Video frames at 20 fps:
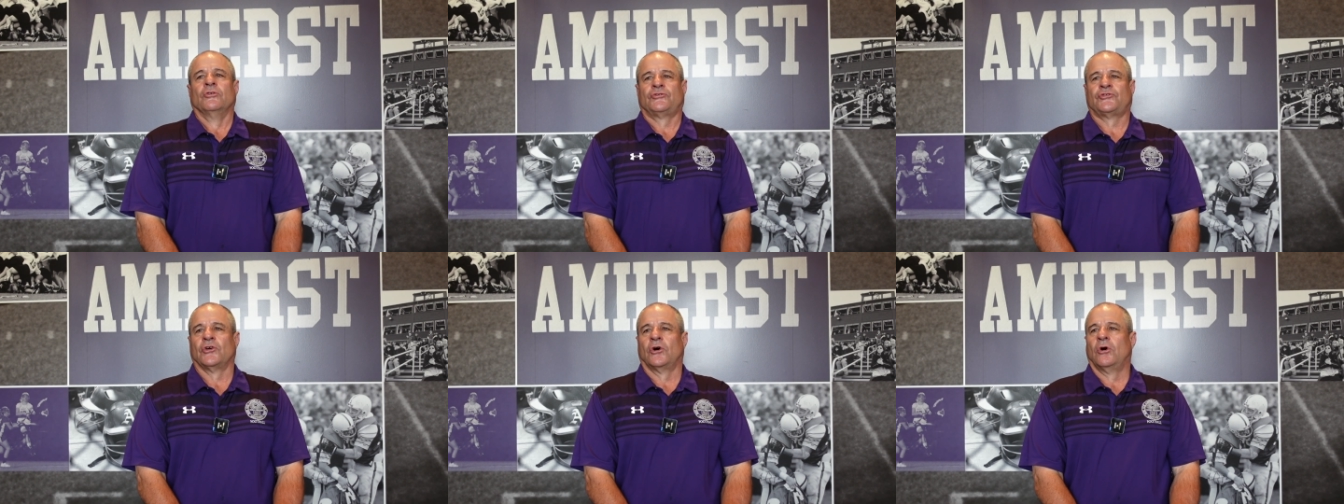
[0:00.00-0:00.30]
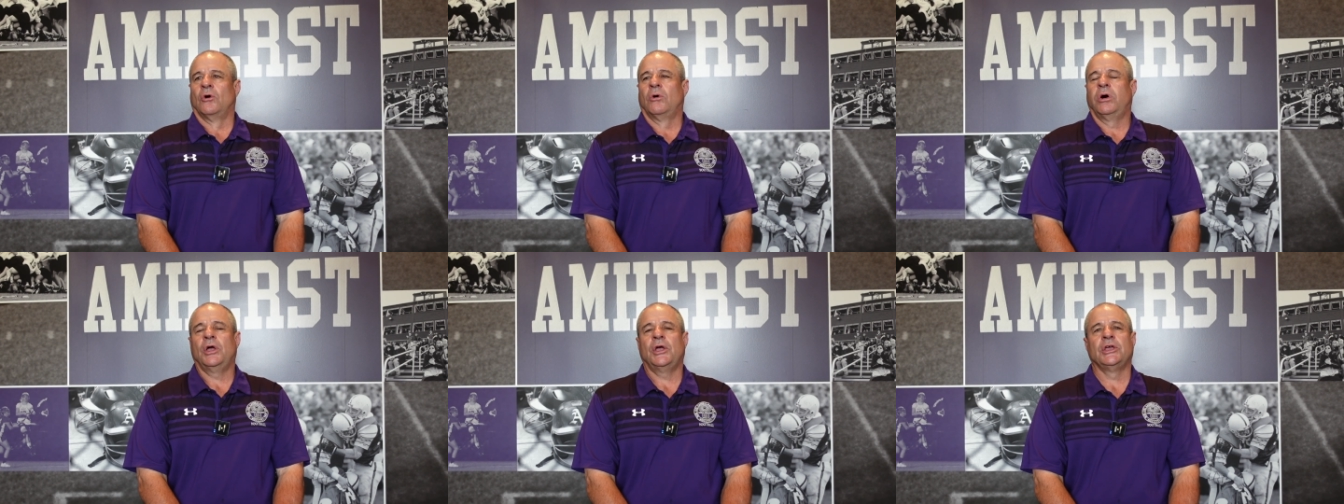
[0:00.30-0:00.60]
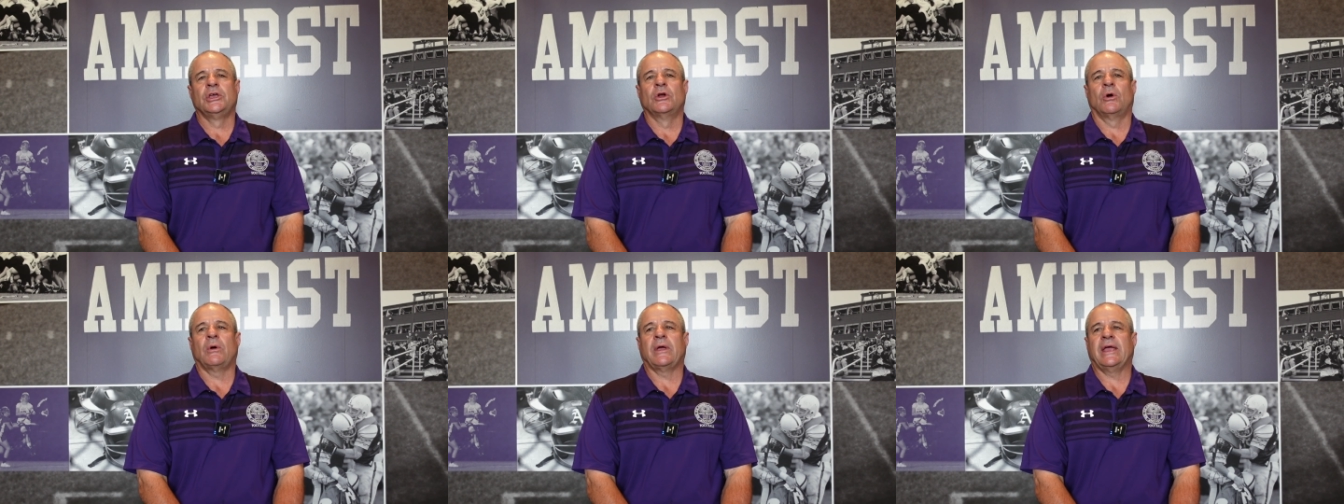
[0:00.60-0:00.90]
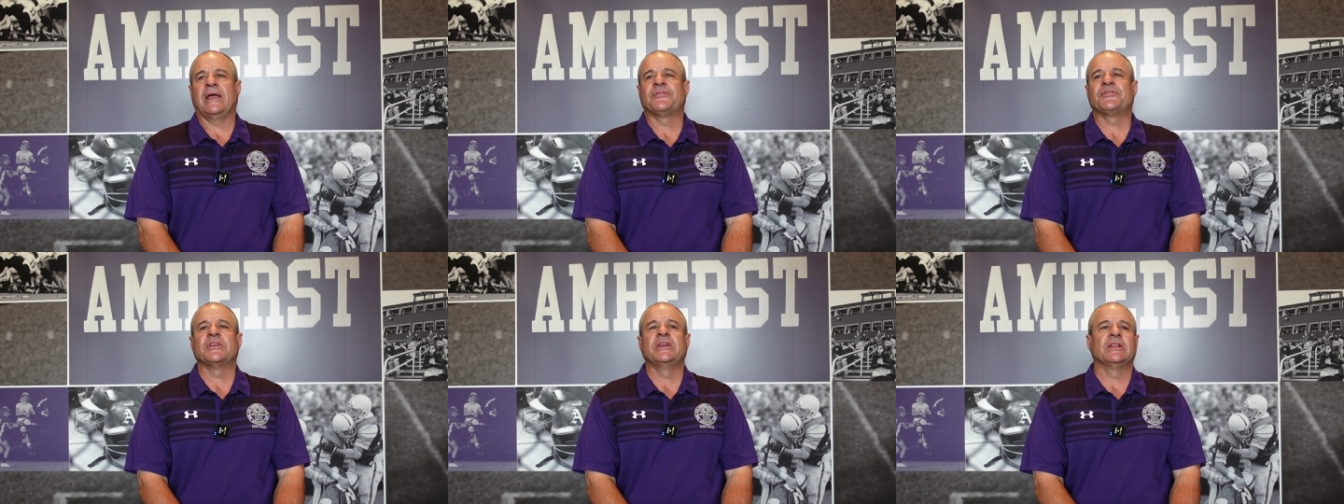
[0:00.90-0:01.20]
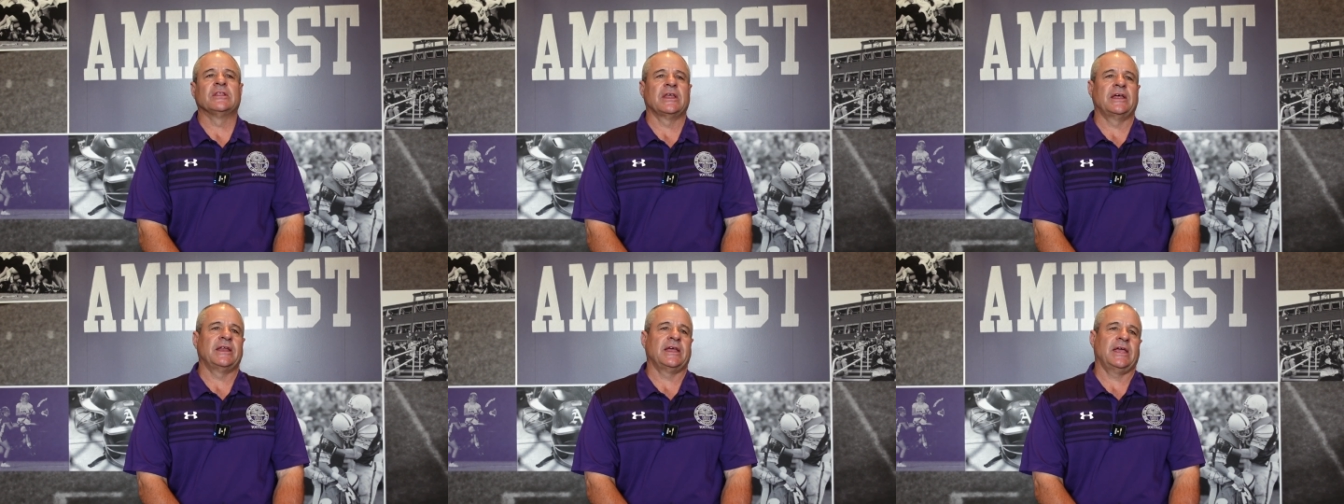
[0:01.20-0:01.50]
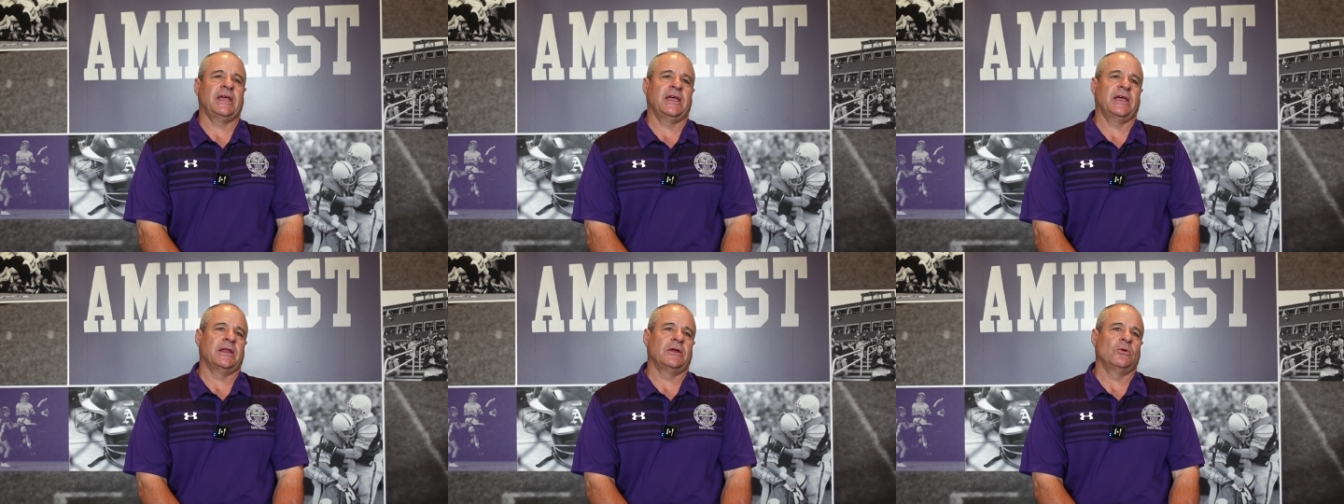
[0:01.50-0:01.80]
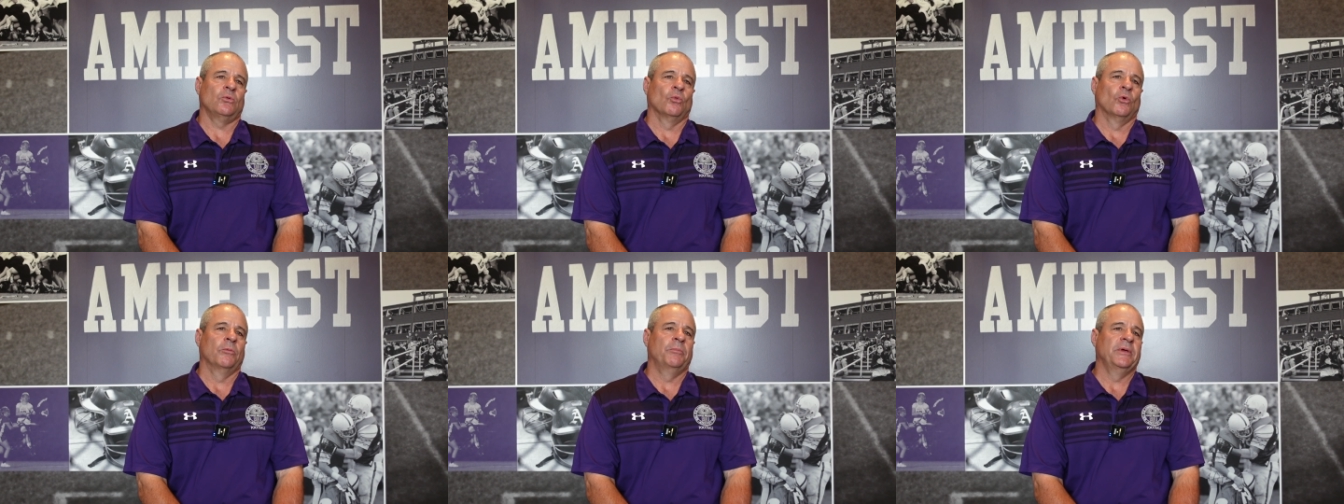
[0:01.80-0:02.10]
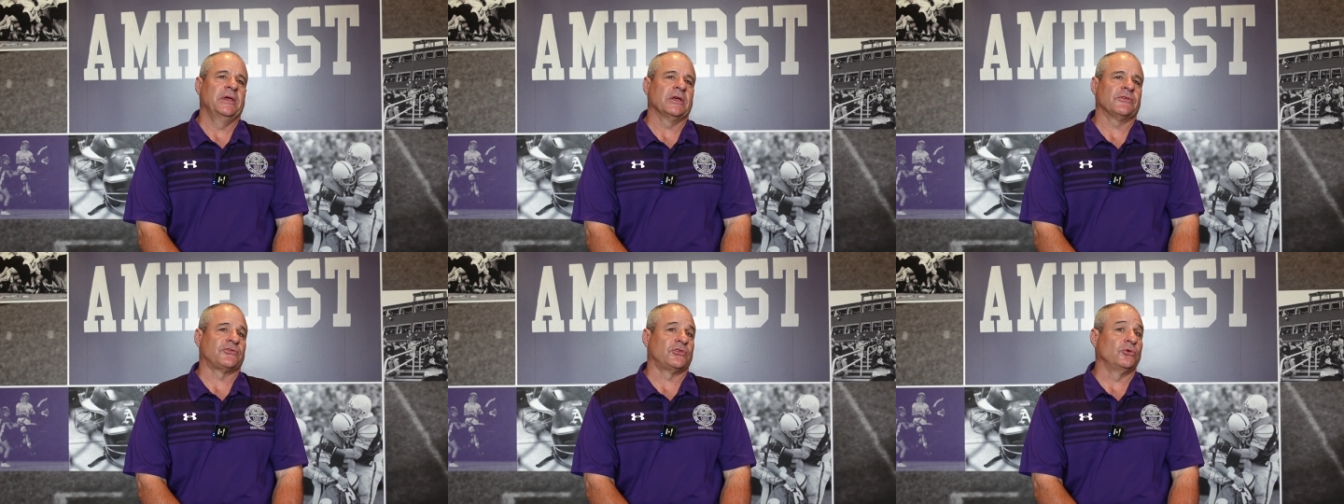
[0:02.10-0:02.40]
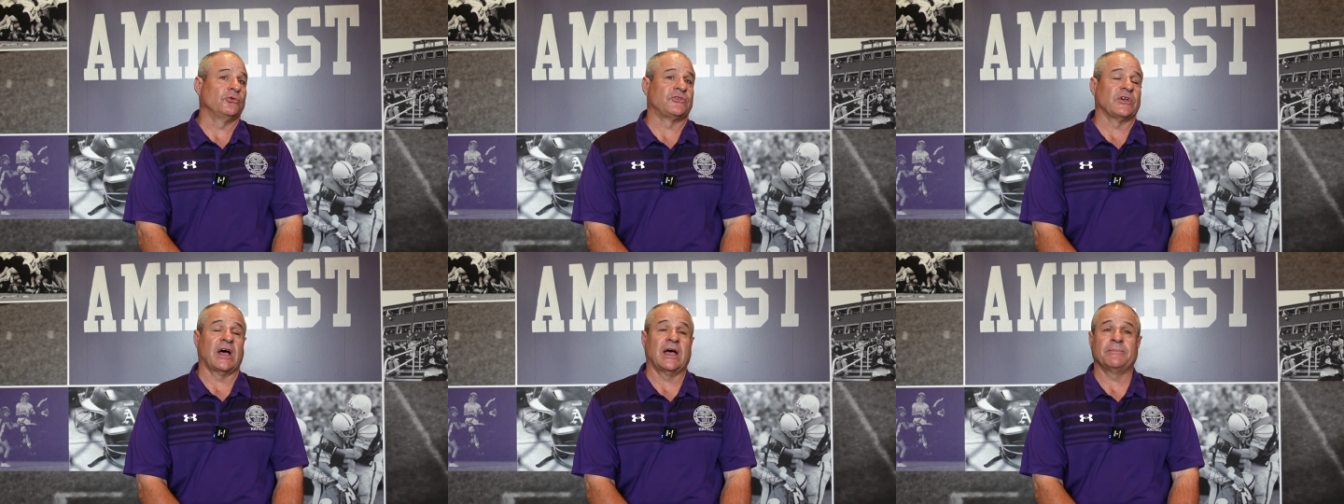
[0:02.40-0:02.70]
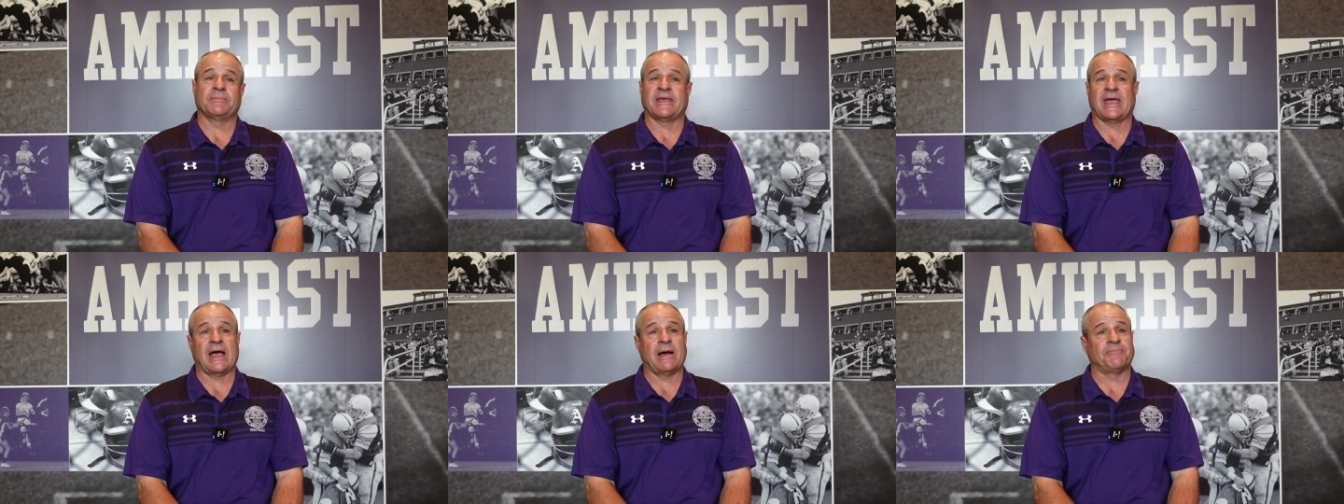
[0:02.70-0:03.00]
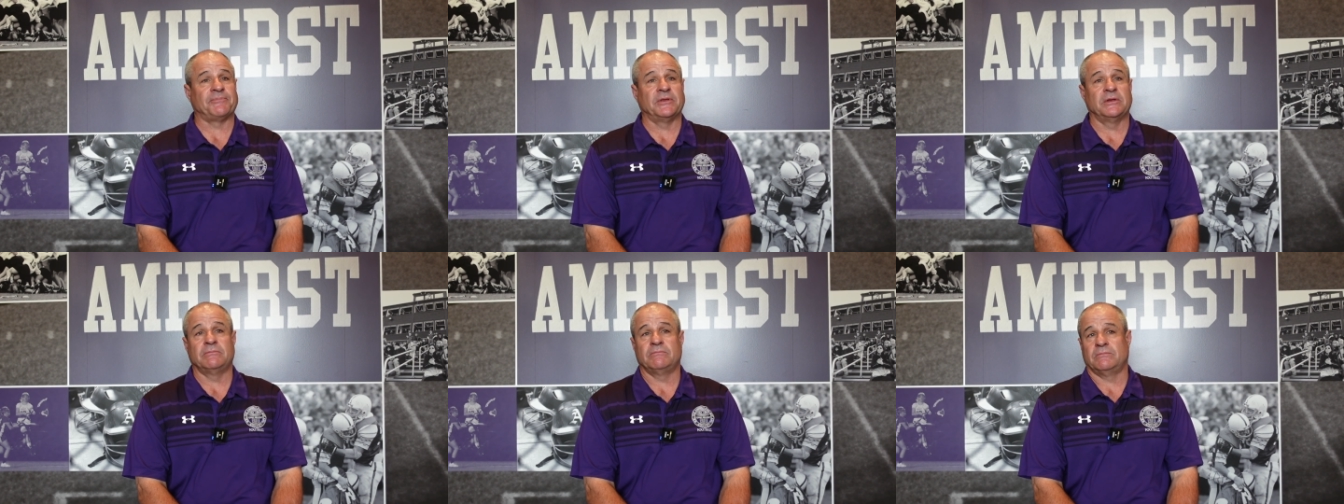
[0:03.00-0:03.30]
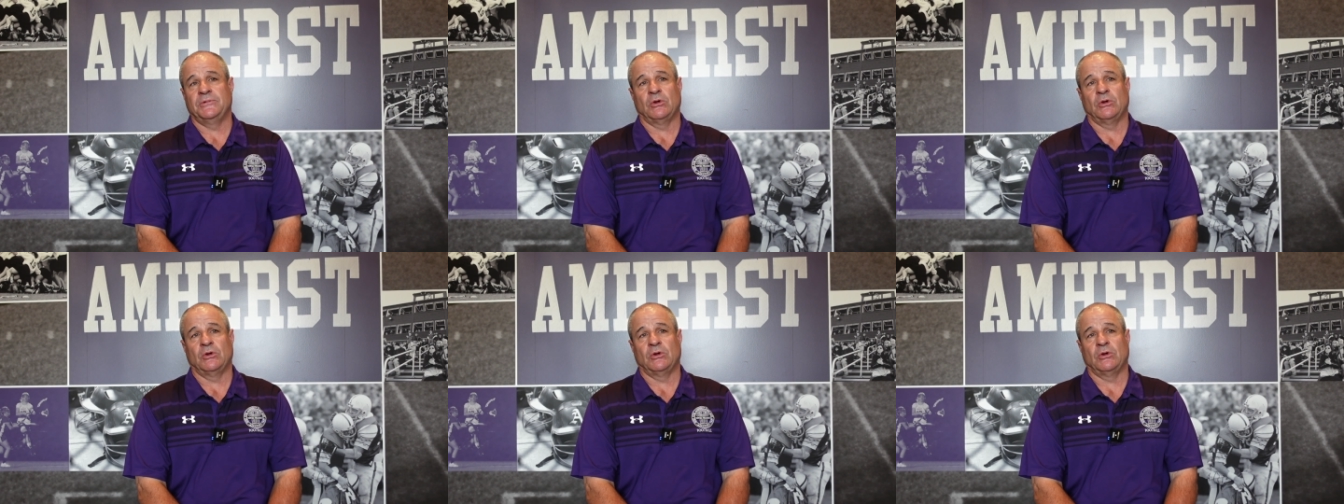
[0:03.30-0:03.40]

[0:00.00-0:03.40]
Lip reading: So, Anthony Lenahan will be a two-time captain.